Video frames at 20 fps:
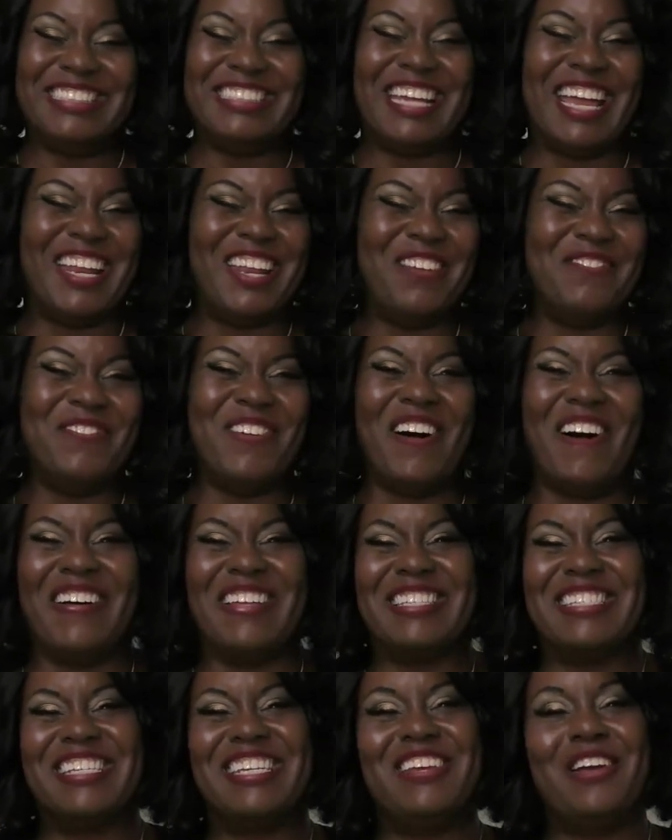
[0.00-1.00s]
Janet
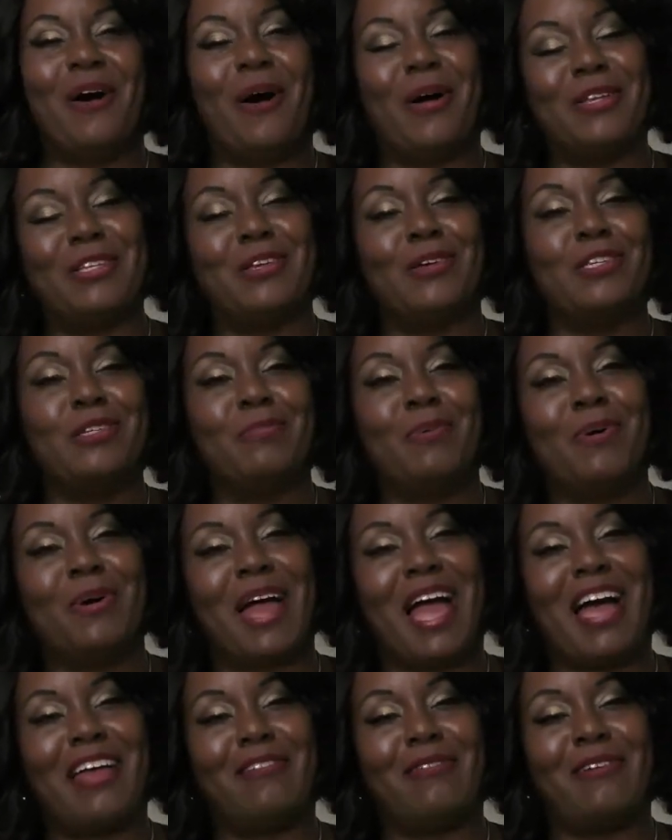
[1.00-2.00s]
Moss, she also spoke
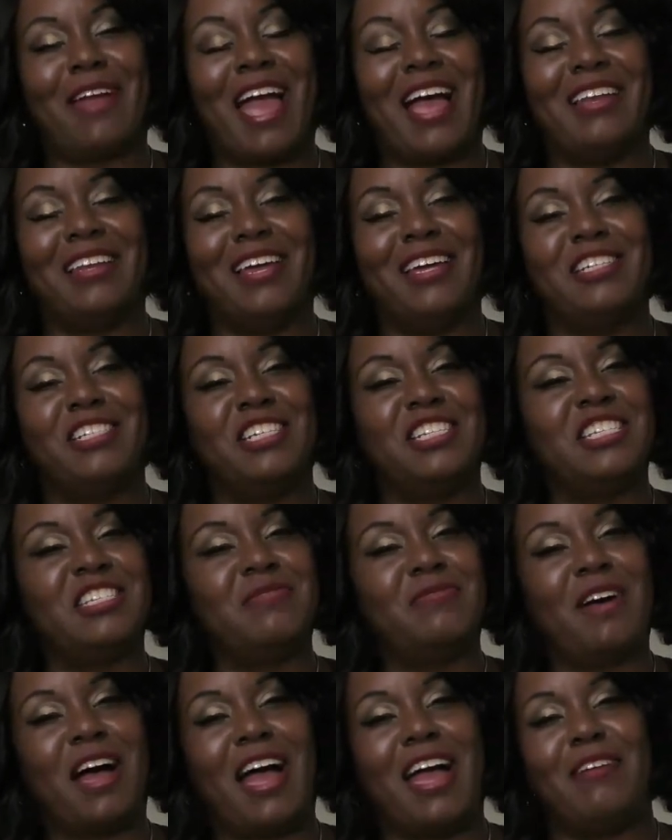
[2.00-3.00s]
out of Galatians
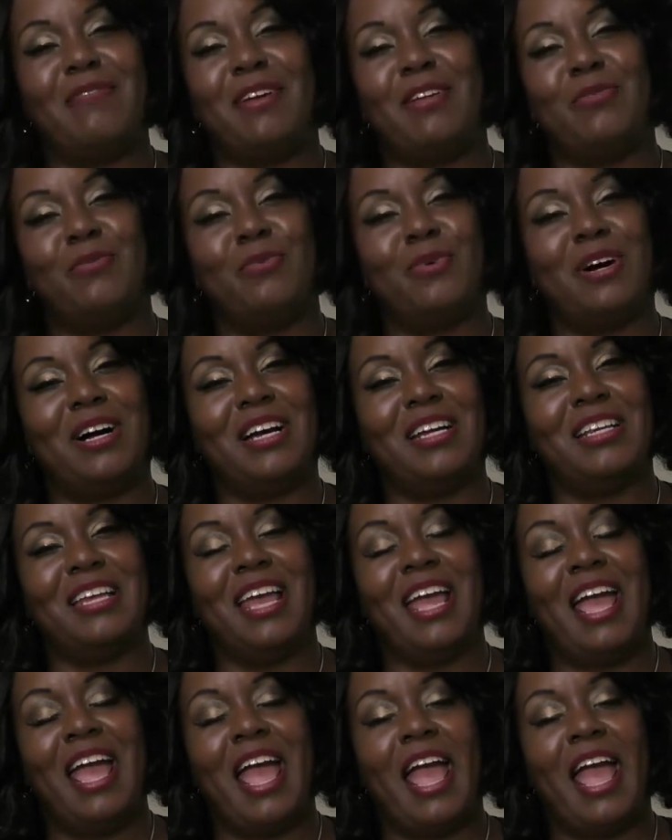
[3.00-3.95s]
5:1